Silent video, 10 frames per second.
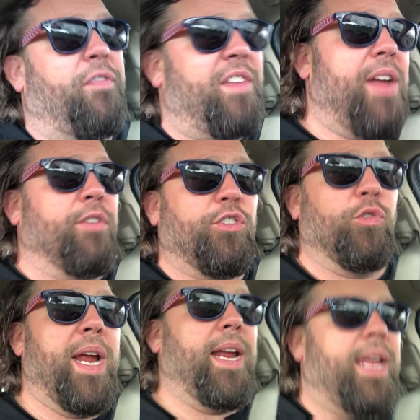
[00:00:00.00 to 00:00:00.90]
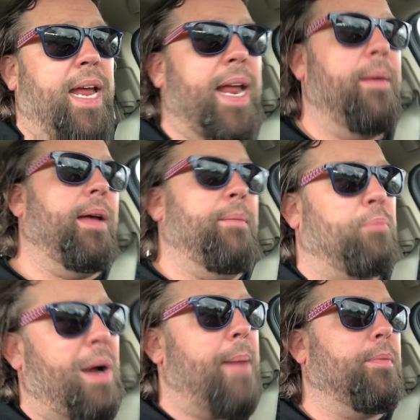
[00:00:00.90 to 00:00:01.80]
of favorite drink, and
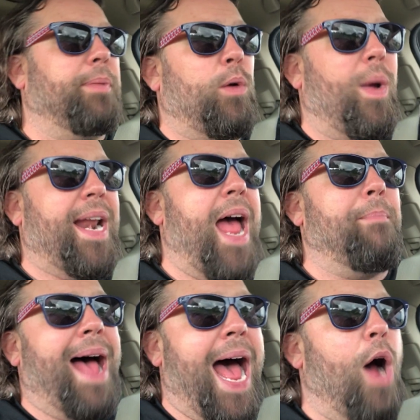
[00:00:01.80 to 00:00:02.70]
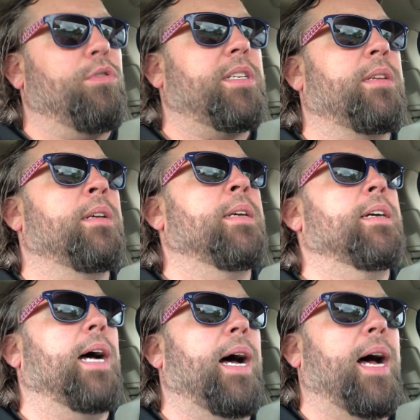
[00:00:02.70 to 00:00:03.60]
probably when I'm out,
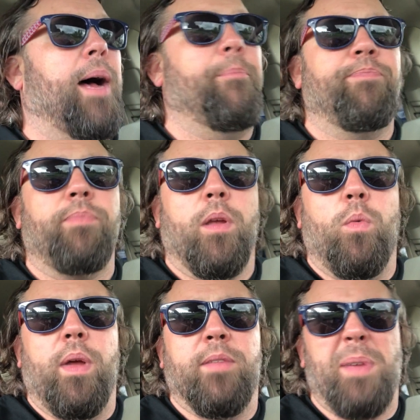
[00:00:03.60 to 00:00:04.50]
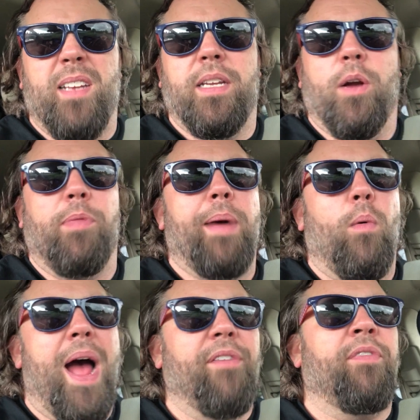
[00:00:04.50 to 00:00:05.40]
you know, with my
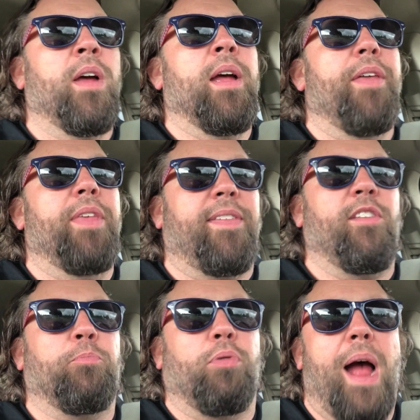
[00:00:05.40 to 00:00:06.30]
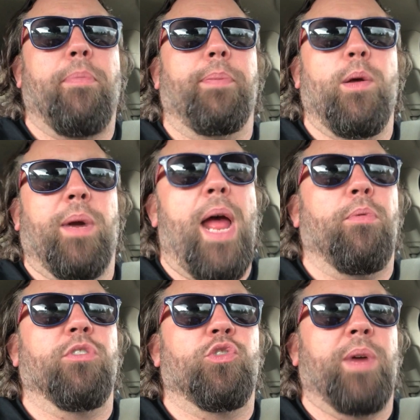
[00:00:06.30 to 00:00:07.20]
wife, this is probably what I
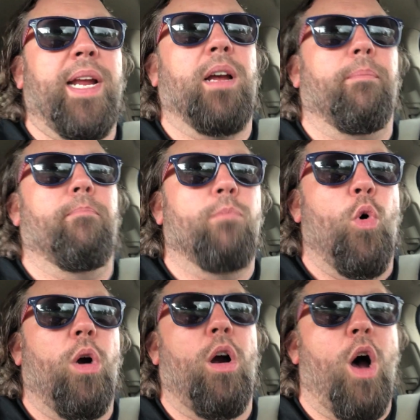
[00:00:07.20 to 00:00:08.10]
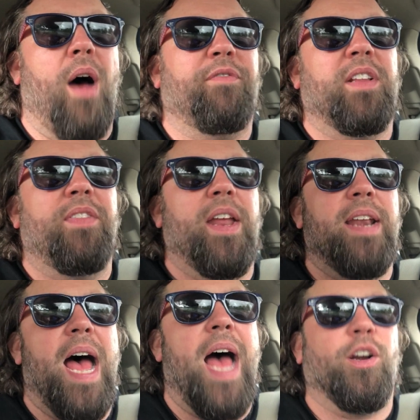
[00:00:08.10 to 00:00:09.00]
will drink more often than
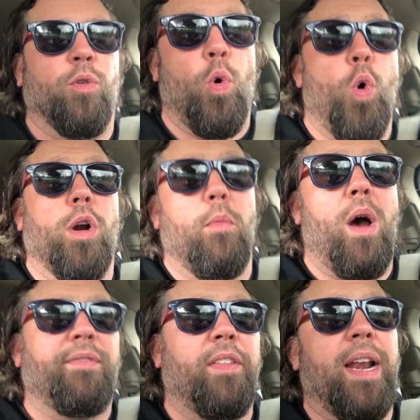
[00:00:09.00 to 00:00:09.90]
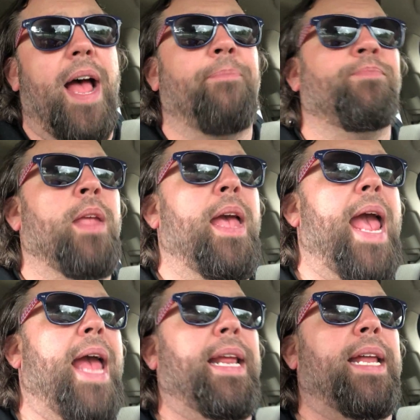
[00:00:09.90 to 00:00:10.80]
not, or order more often than not,
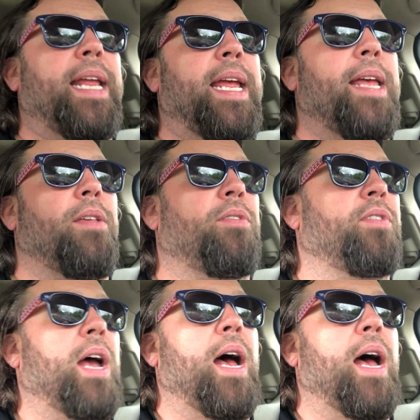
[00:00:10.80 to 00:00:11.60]
and it is